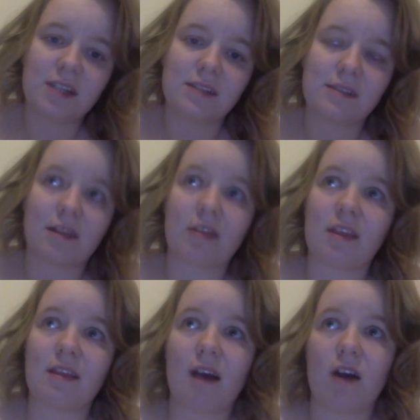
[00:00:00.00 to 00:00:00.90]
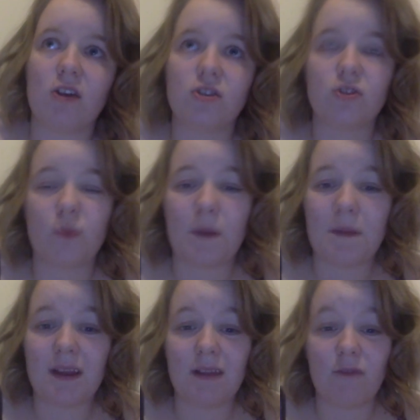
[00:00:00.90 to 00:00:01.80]
is something that I used to wear
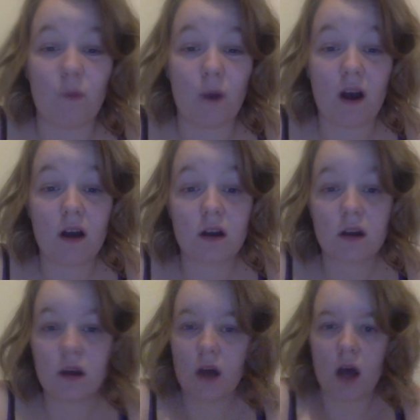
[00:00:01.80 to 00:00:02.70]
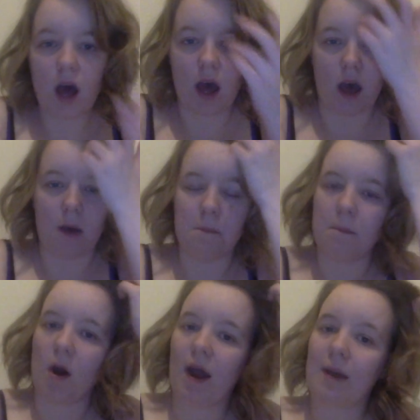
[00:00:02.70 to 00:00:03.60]
mainly for work,
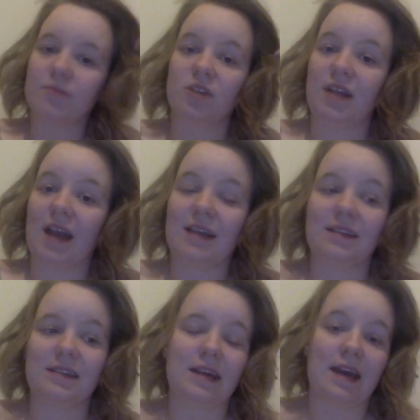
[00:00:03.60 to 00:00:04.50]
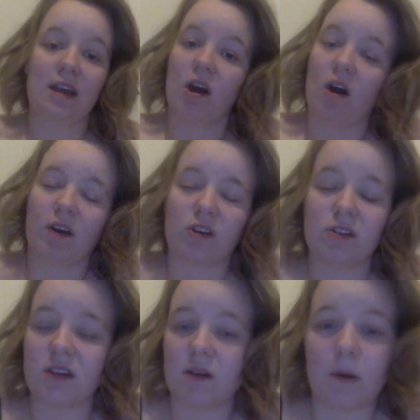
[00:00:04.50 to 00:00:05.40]
but I absolutely hated it, and I
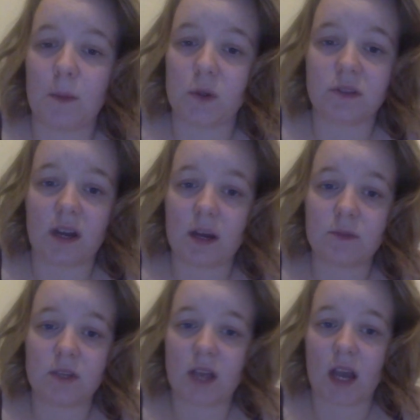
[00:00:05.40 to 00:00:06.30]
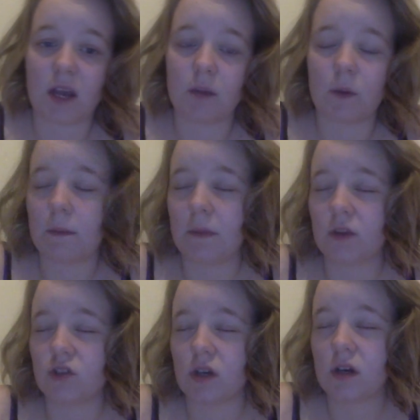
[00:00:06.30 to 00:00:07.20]
couldn't tell my boss I absolutely hated wearing
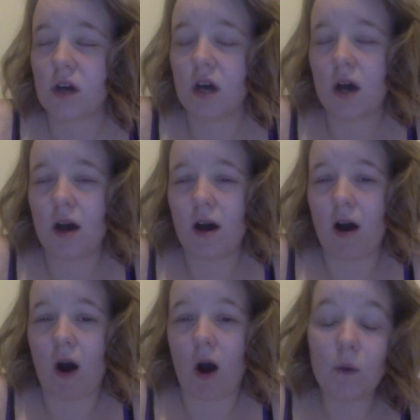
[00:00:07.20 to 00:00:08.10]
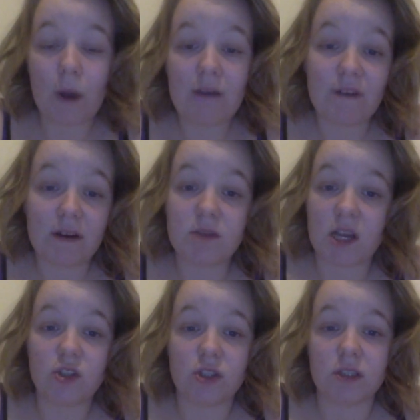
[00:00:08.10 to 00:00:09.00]
blusher. I wear
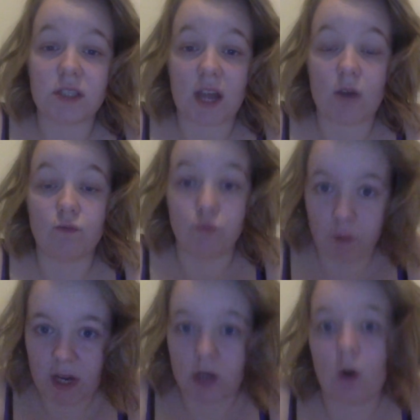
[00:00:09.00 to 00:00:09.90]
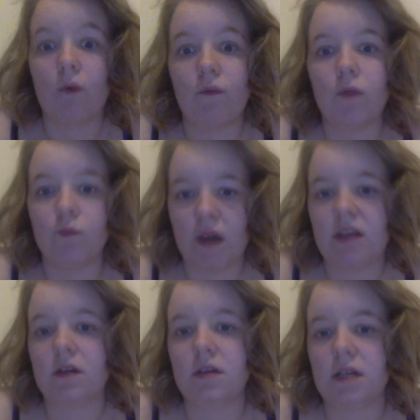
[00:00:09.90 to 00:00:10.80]
foundation to get rid of the
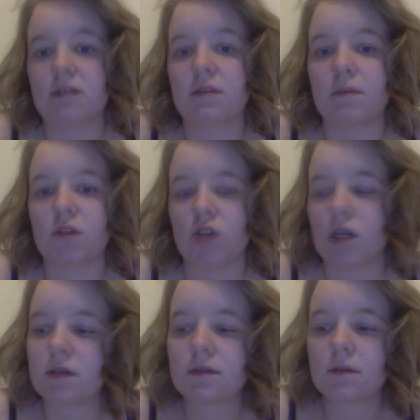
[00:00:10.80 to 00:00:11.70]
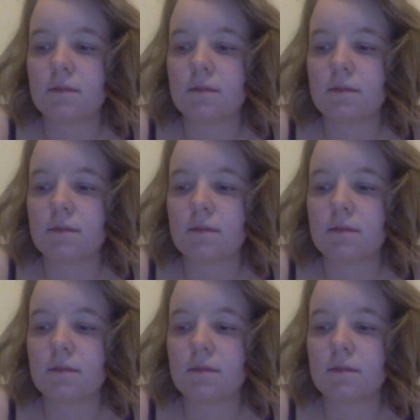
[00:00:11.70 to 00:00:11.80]
redness in my cheeks.